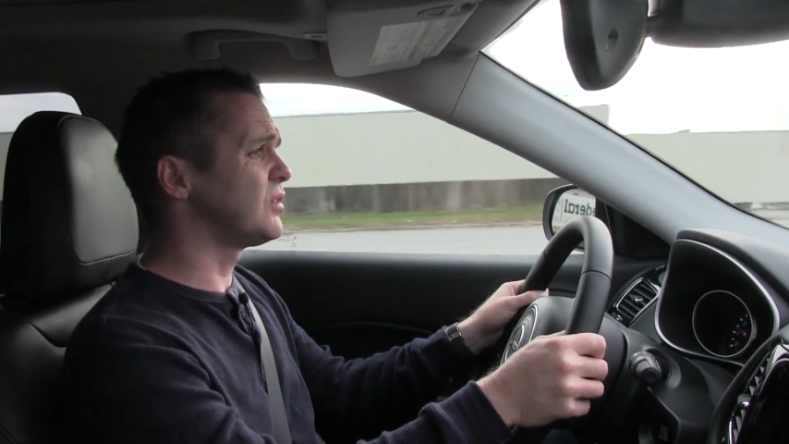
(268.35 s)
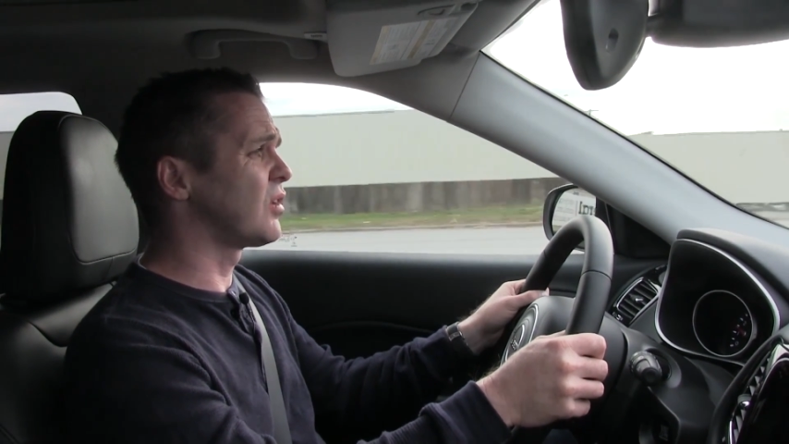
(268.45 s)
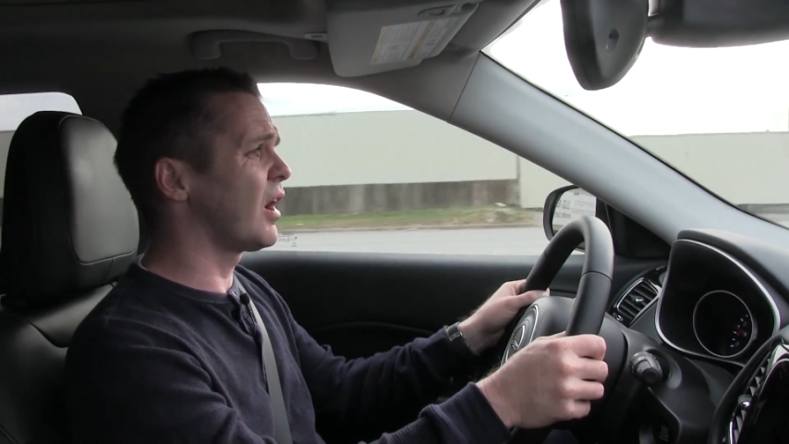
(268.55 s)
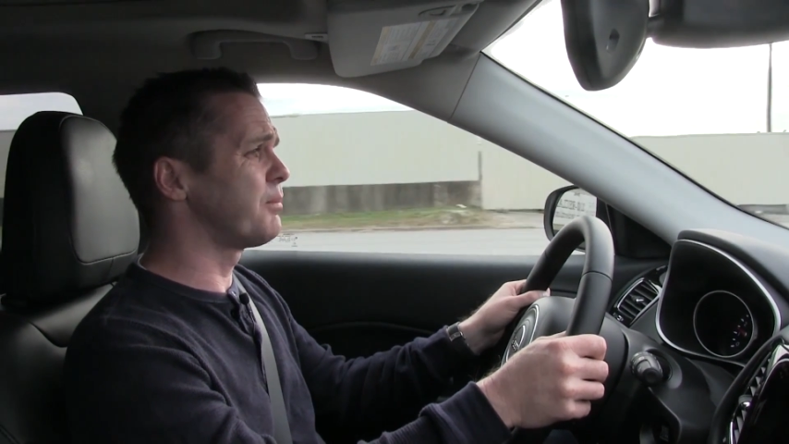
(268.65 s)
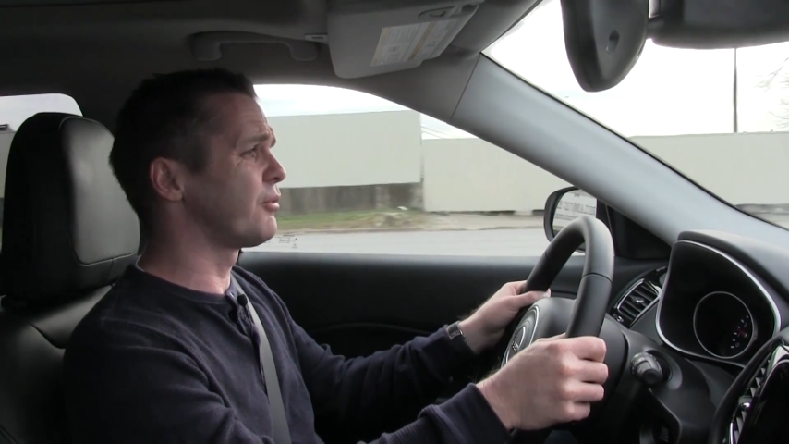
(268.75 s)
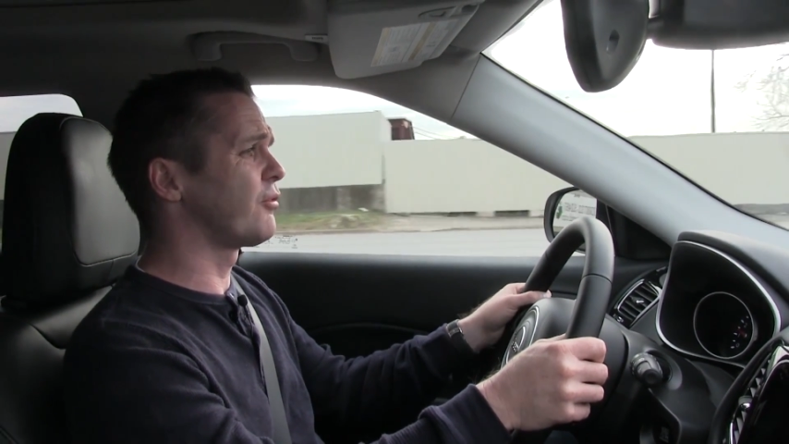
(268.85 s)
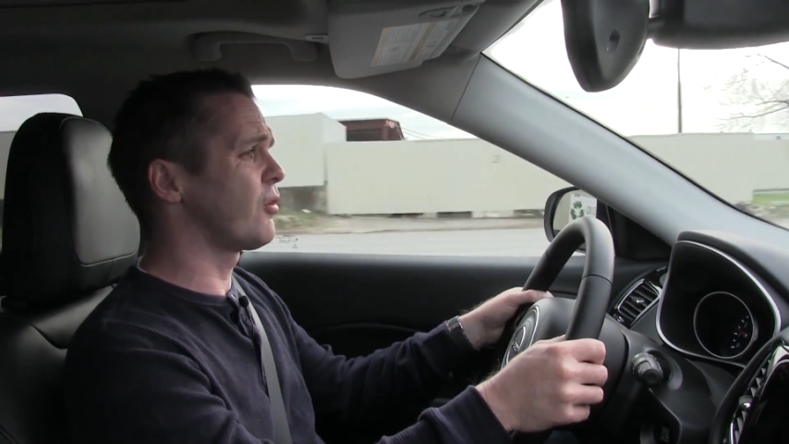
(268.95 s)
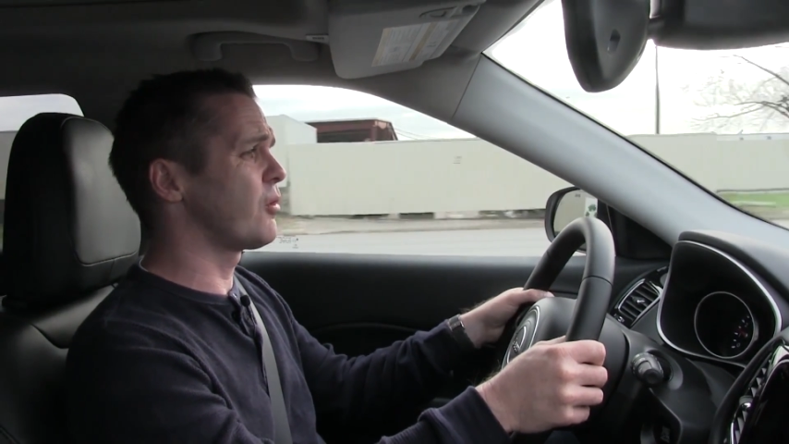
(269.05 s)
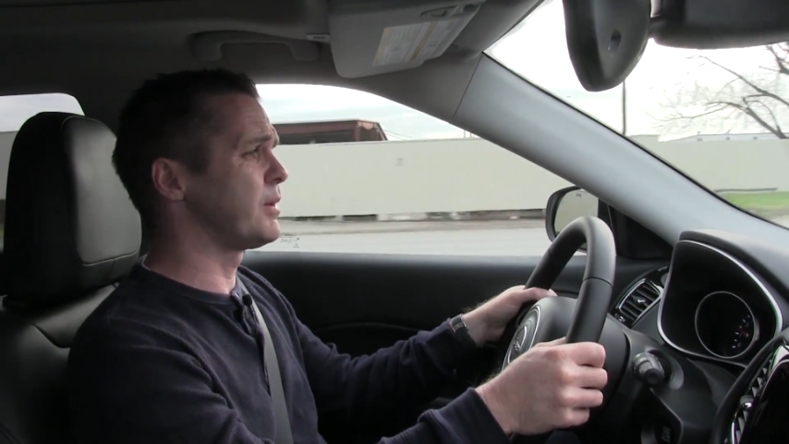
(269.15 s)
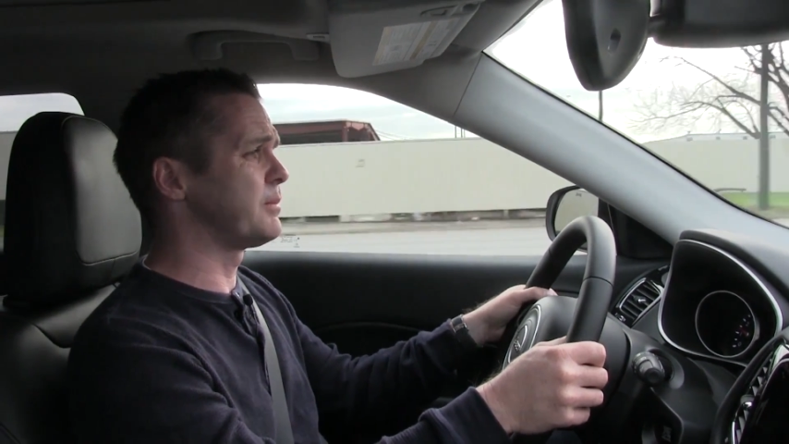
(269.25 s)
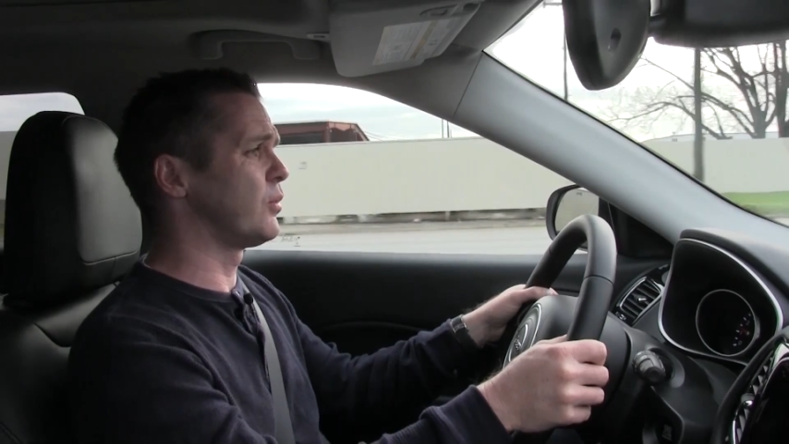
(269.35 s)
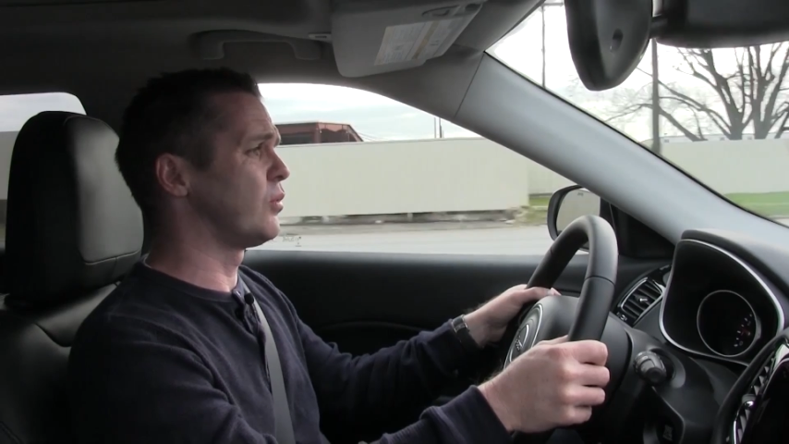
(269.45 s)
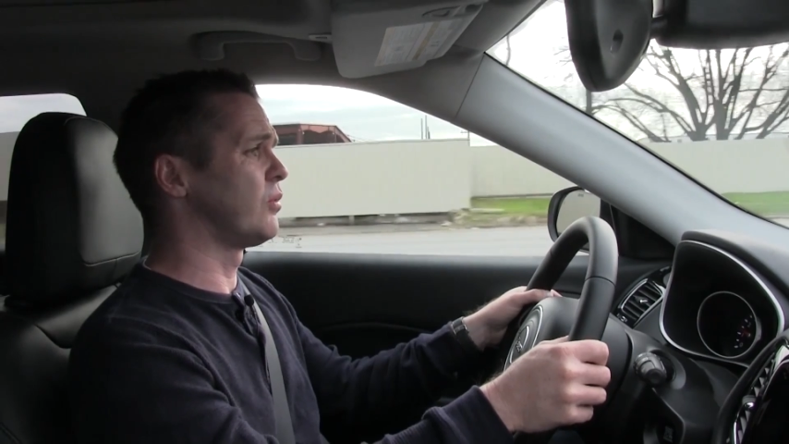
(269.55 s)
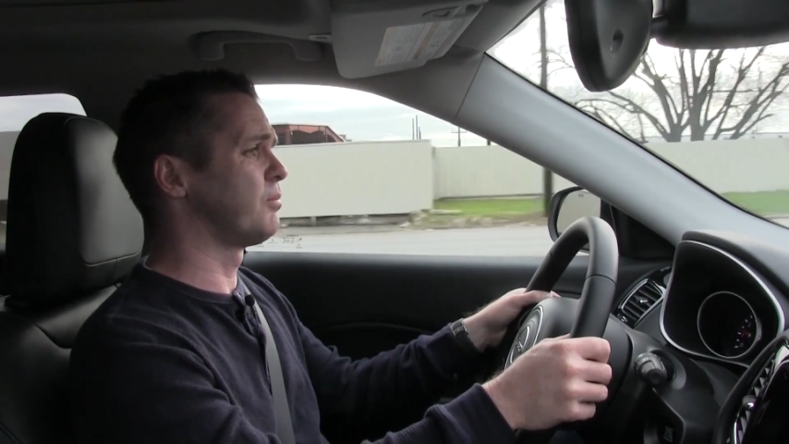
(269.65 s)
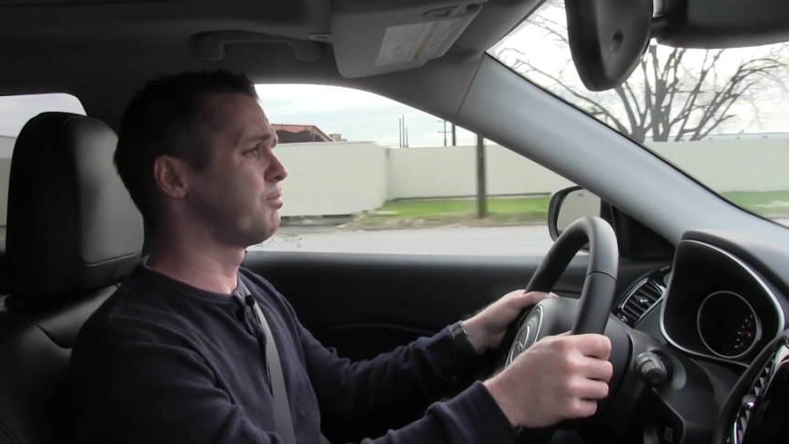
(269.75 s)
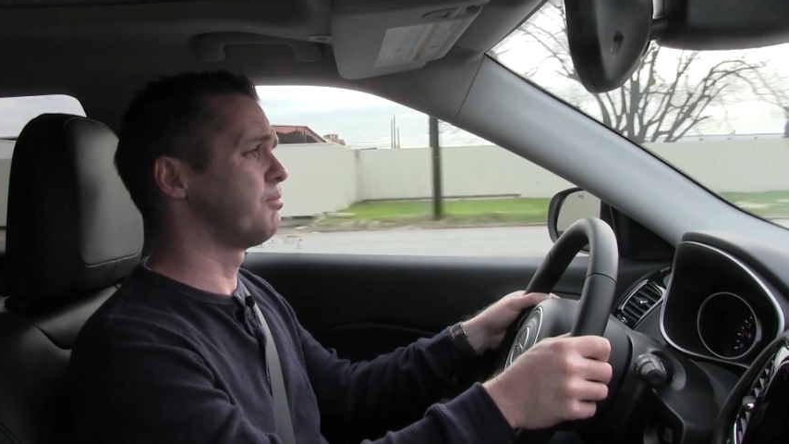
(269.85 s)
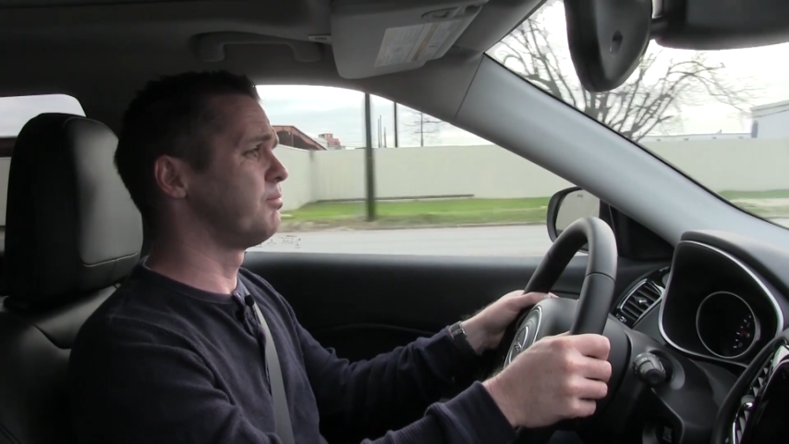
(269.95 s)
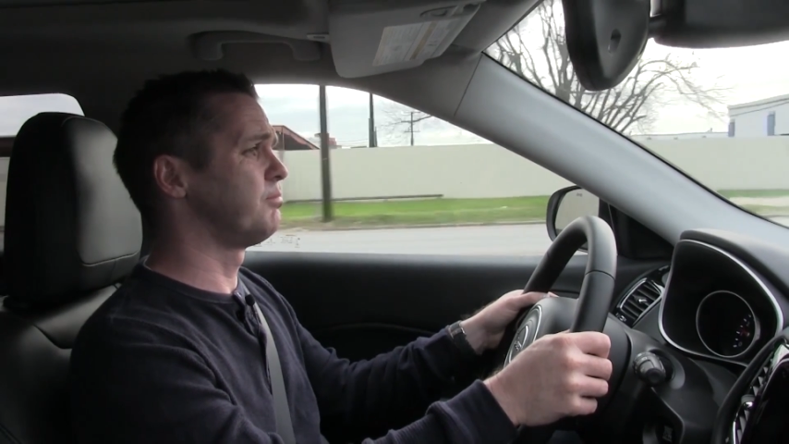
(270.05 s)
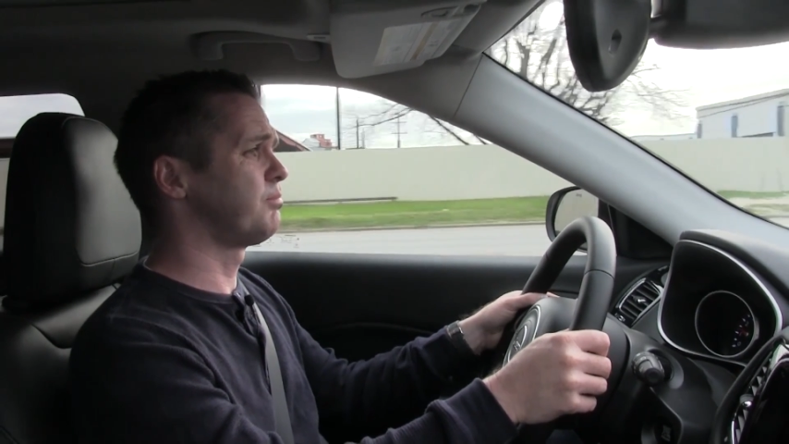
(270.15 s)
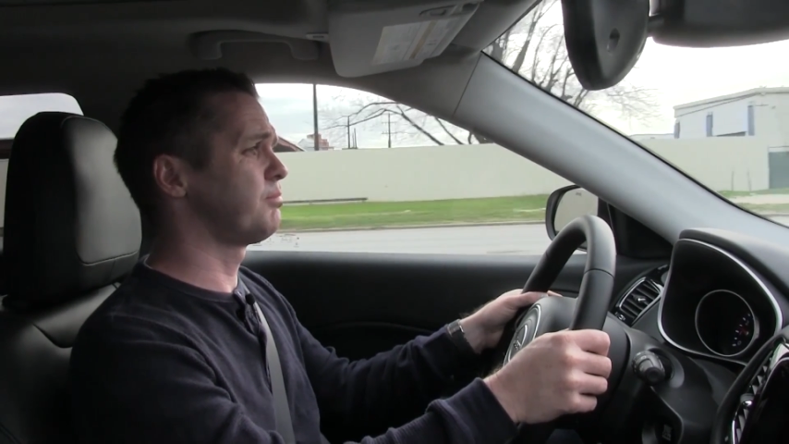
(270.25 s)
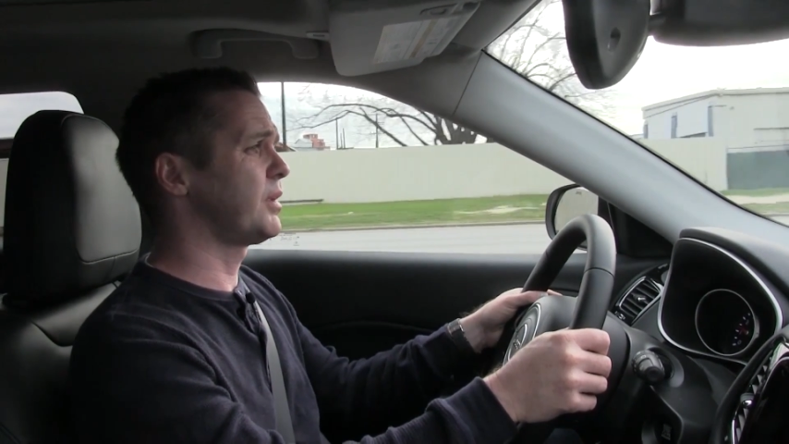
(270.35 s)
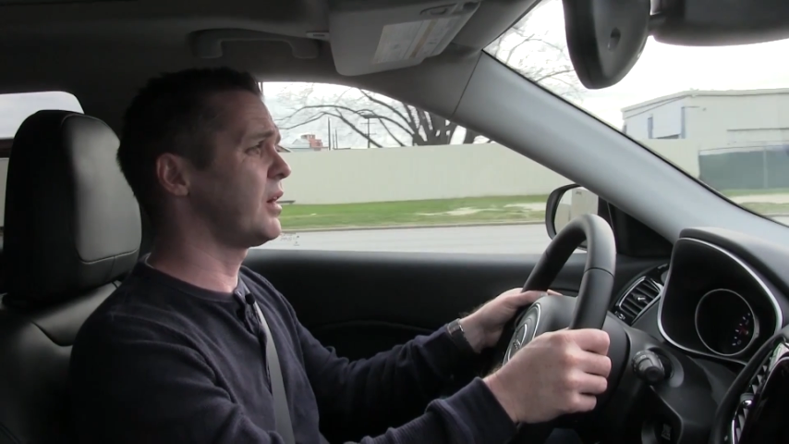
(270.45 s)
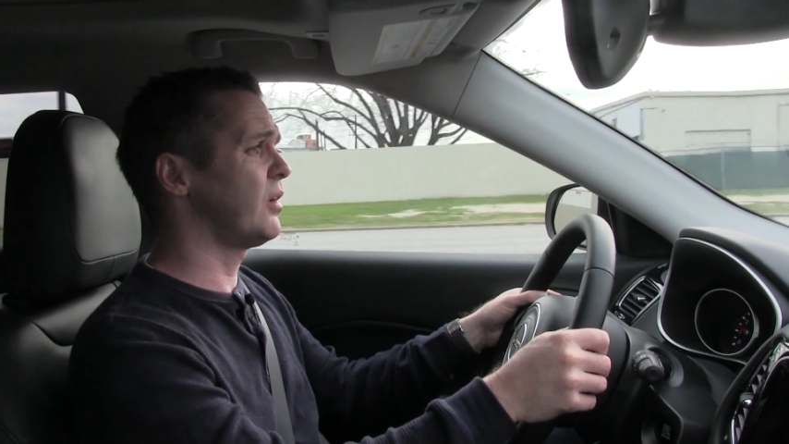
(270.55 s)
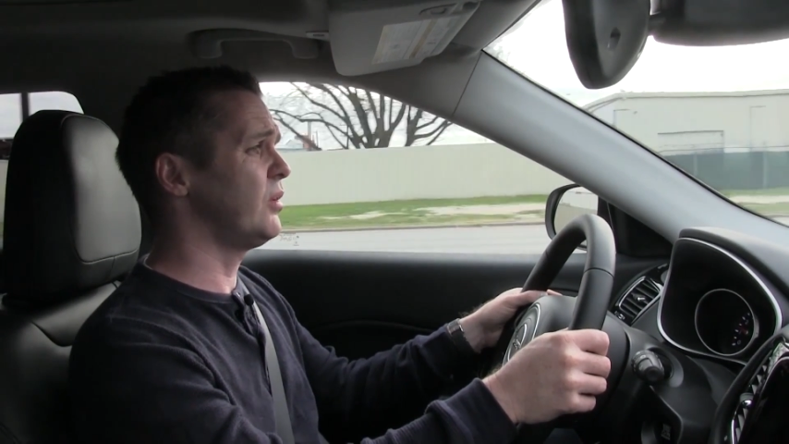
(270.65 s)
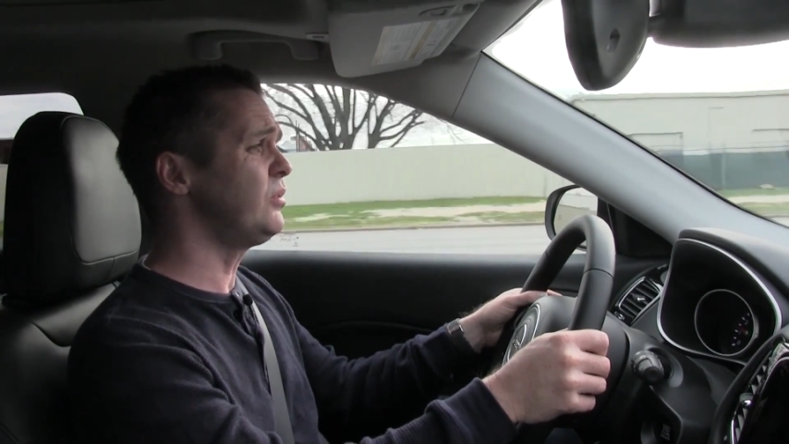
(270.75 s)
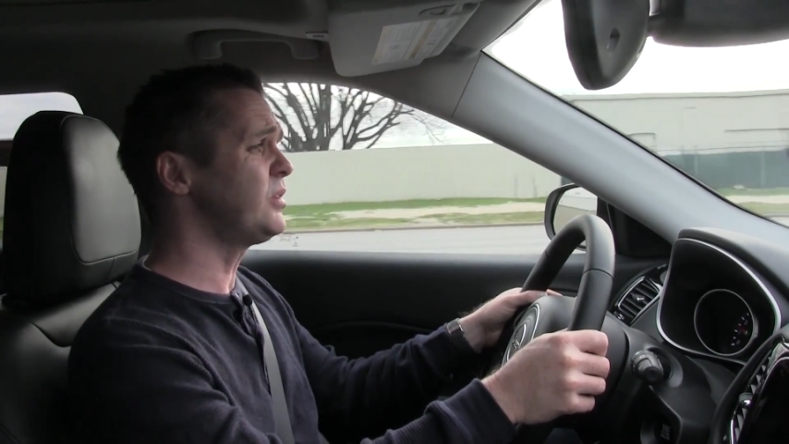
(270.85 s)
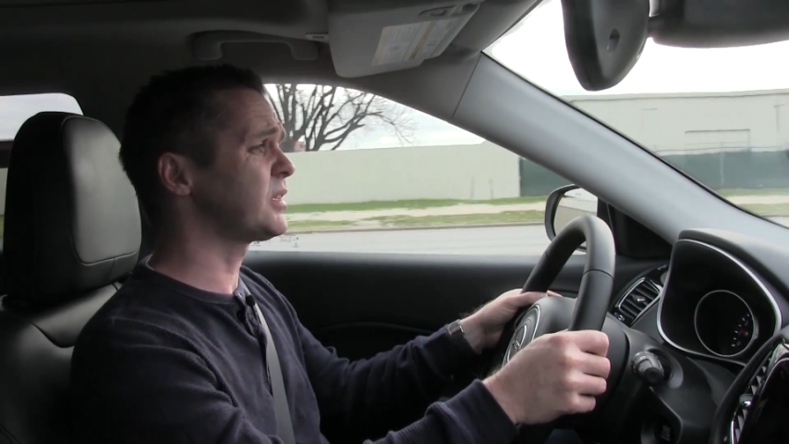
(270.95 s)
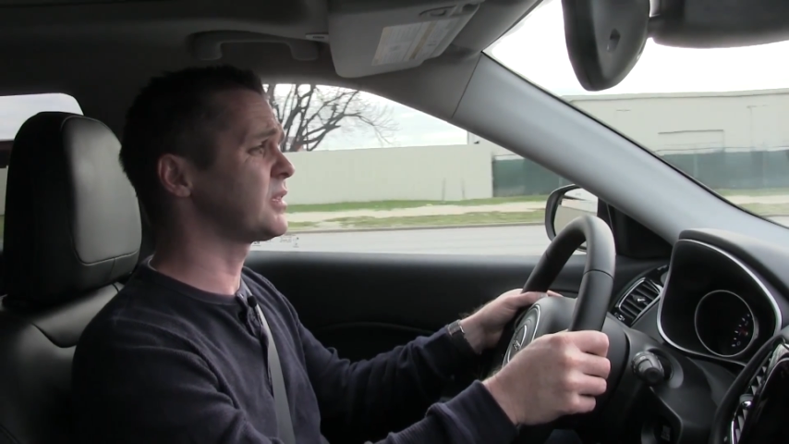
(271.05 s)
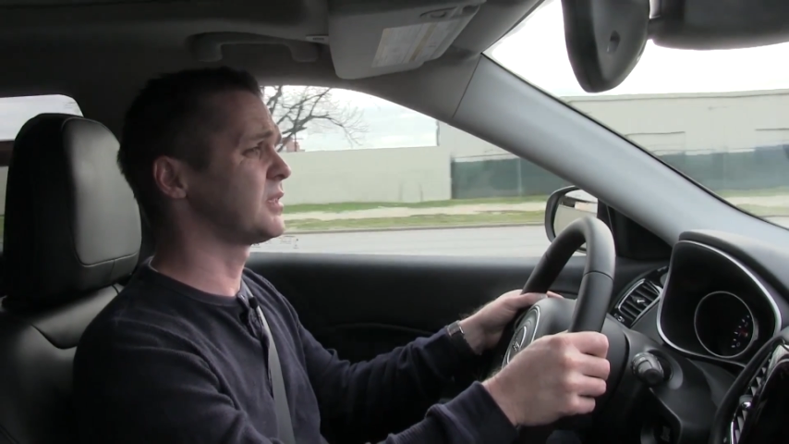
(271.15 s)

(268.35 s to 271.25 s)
look, I'd prefer a bit more poke.